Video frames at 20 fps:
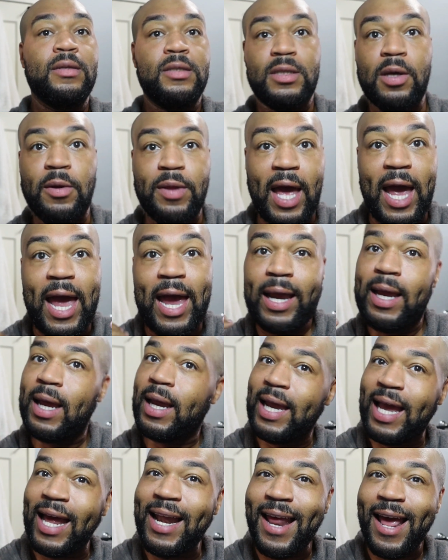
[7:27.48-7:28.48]
so that it
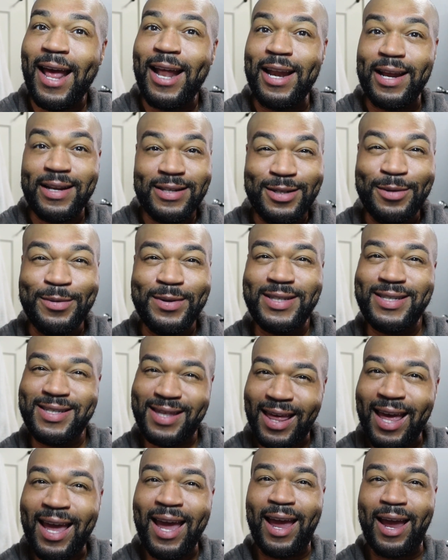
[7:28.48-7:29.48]
can get in and do its
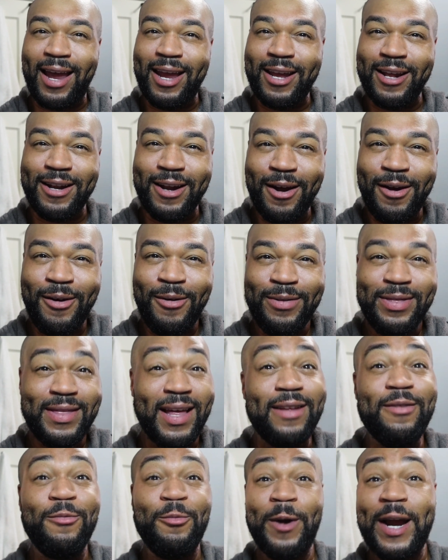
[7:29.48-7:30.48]
thing, you know?
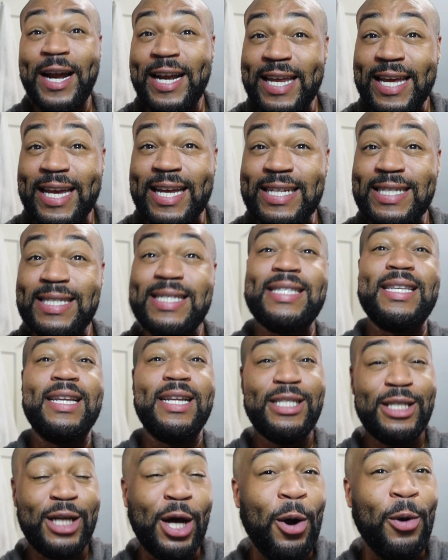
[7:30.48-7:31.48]
That Radiance
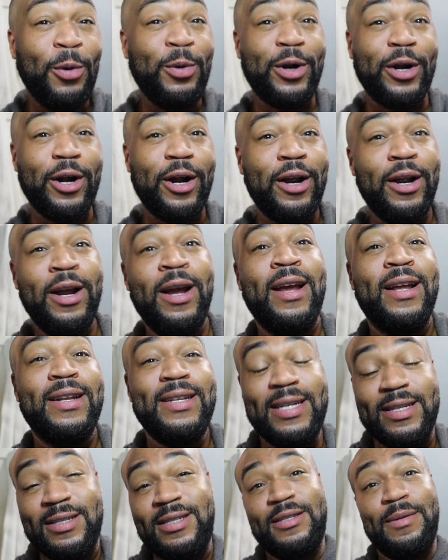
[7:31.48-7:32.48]
Toner
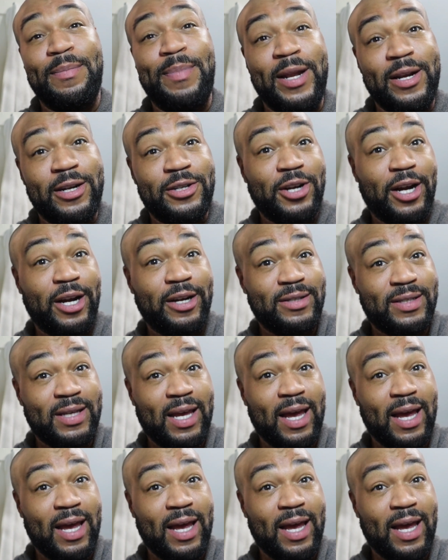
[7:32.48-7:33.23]
needs to penetrate your